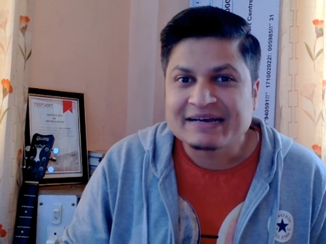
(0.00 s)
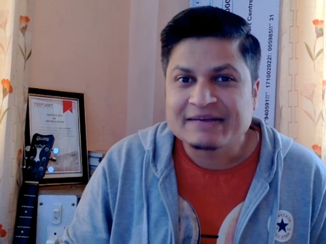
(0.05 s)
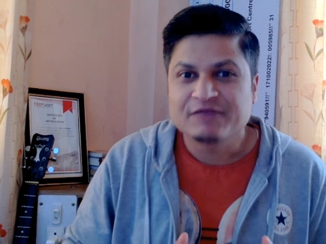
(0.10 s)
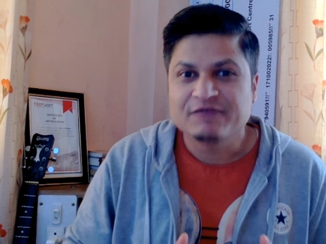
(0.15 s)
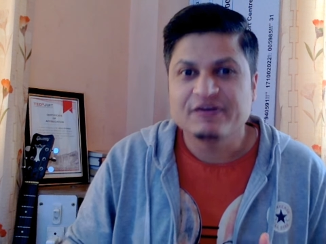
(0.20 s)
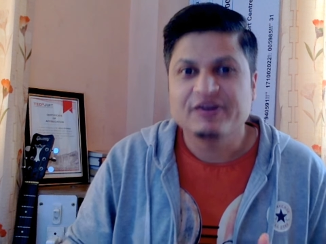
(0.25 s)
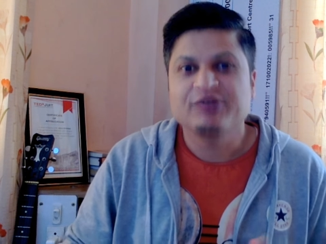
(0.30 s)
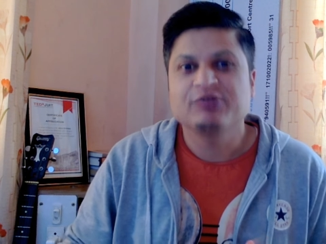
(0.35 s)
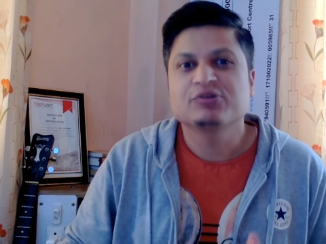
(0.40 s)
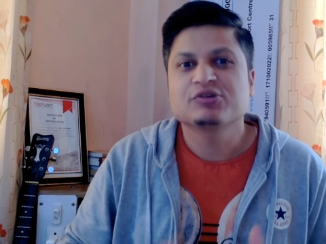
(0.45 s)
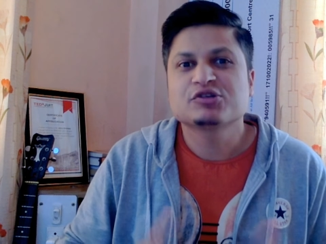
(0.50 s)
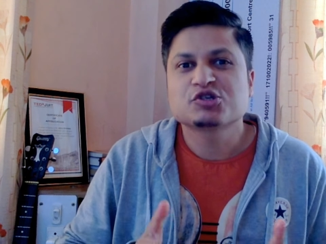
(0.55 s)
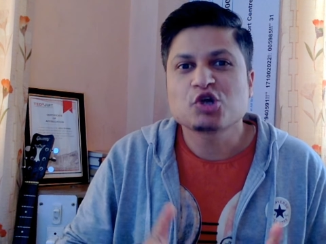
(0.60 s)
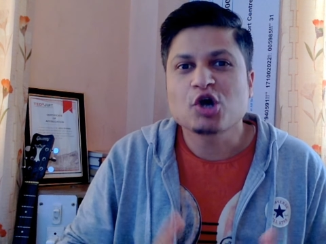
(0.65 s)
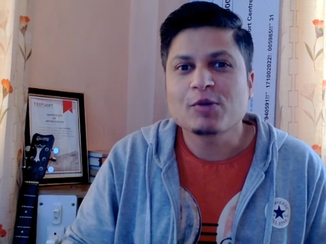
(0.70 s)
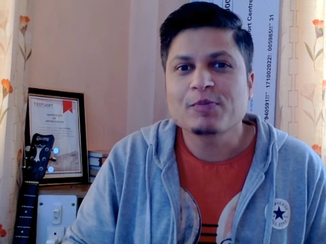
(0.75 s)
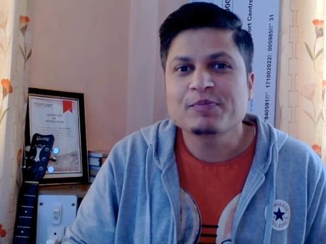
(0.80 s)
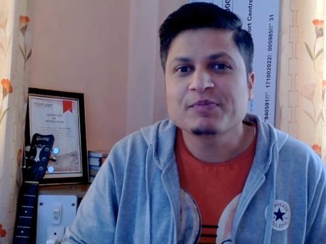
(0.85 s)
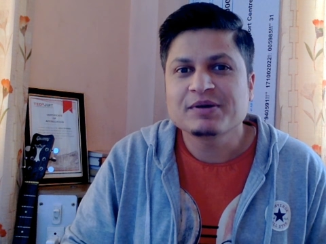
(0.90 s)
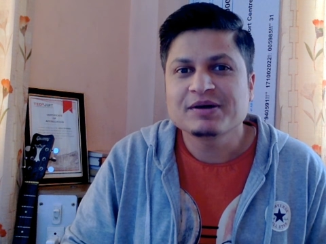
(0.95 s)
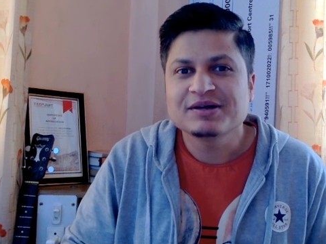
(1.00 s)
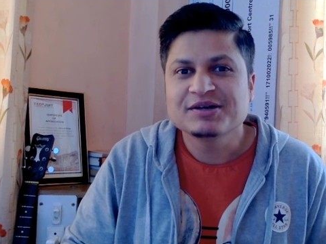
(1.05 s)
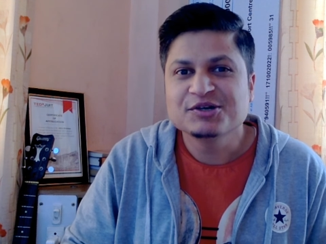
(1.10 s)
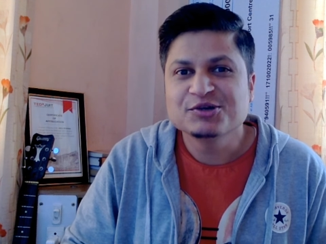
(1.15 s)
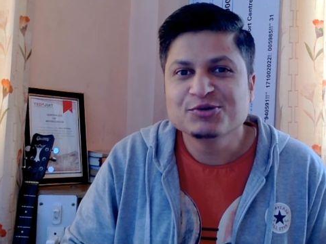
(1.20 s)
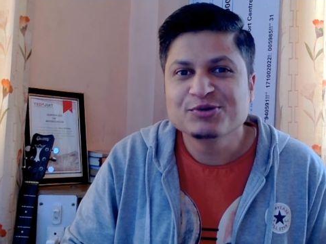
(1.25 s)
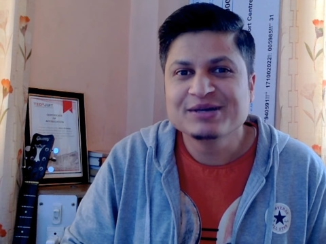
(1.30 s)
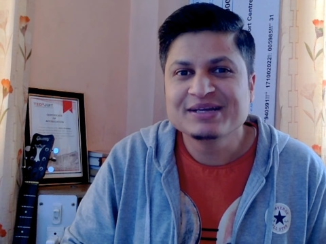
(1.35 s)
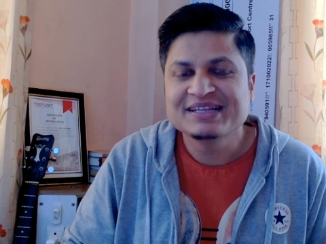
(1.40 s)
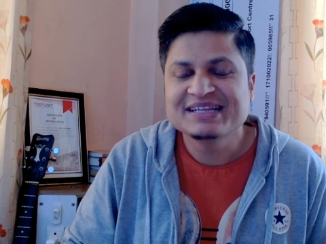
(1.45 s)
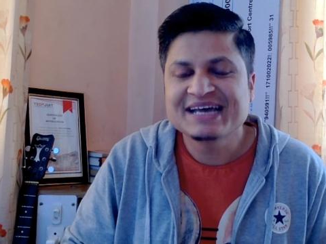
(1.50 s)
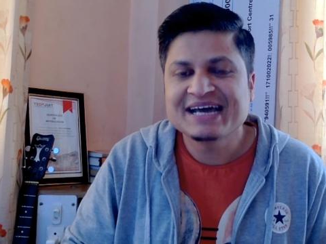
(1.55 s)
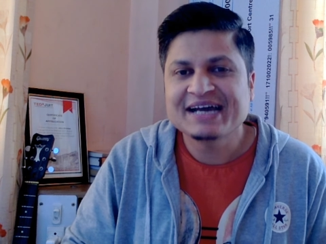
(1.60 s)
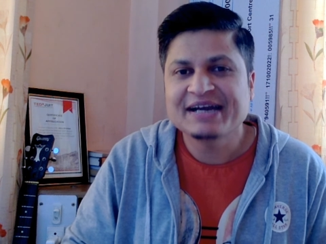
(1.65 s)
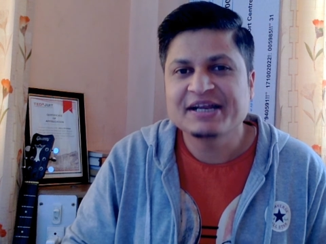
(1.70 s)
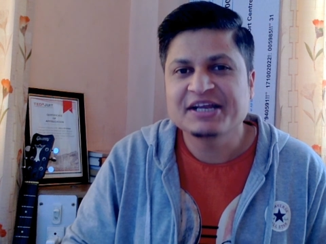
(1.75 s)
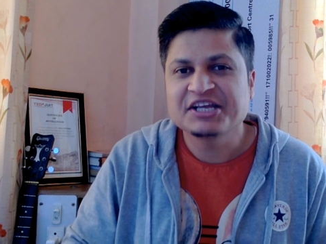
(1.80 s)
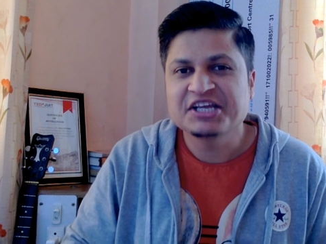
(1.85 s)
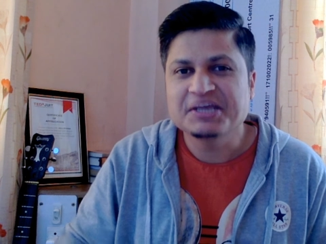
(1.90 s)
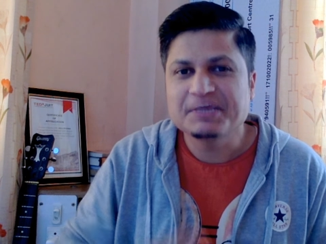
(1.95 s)
When you stop doing that,
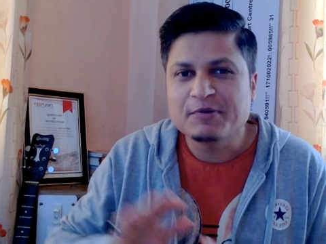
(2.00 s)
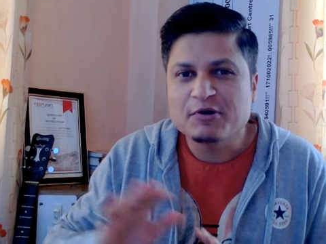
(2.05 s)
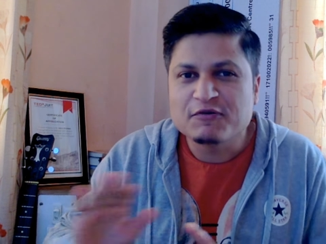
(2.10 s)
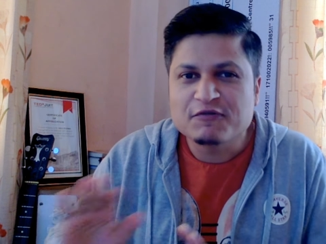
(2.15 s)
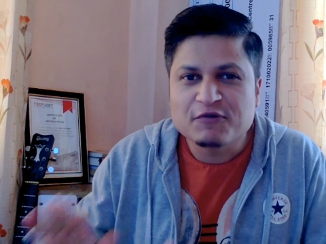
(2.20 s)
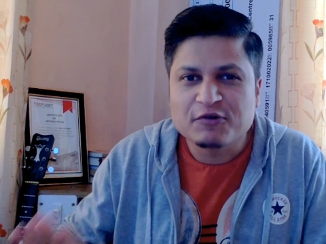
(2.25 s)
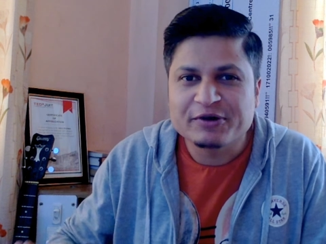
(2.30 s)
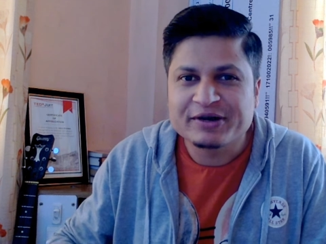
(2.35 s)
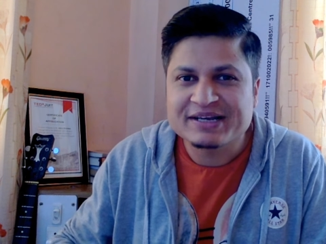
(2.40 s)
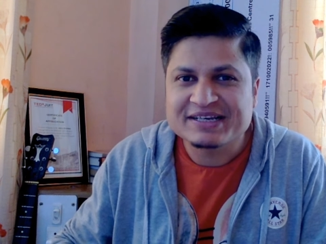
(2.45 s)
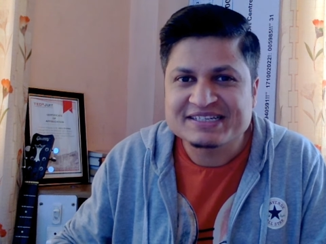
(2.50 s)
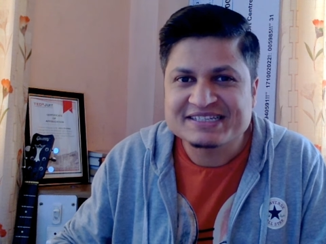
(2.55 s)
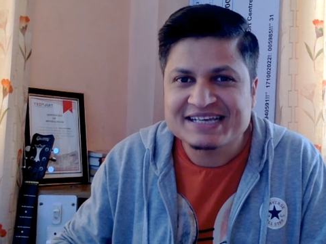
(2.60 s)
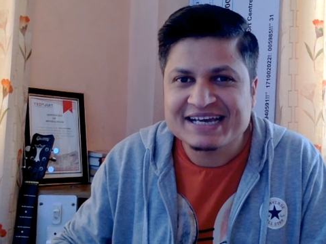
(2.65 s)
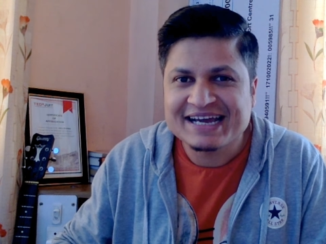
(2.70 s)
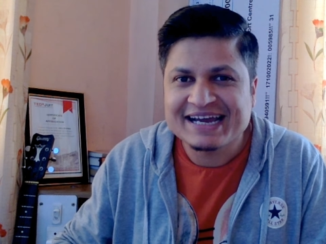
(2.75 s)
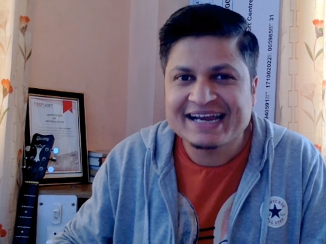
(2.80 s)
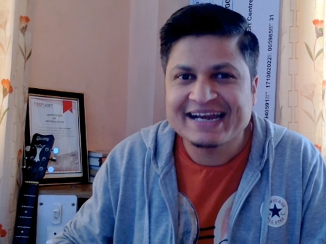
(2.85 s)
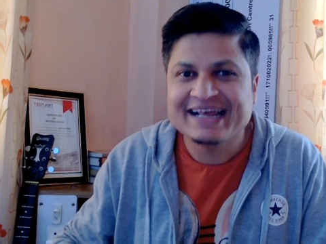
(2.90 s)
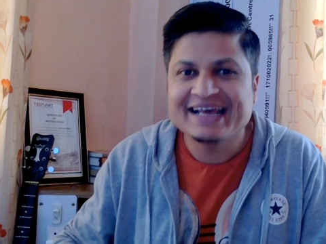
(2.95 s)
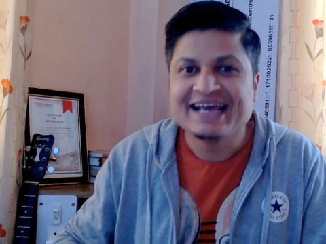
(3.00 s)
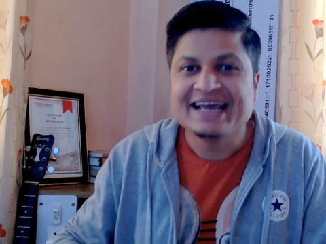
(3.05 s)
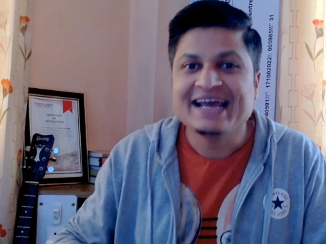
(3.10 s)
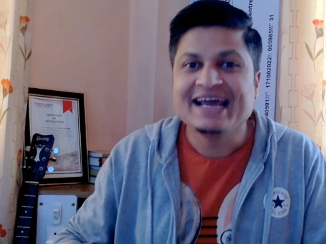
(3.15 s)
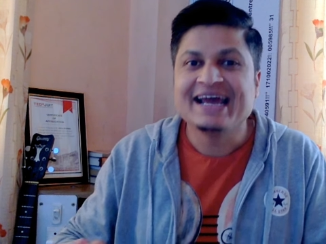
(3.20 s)
keep your phone aside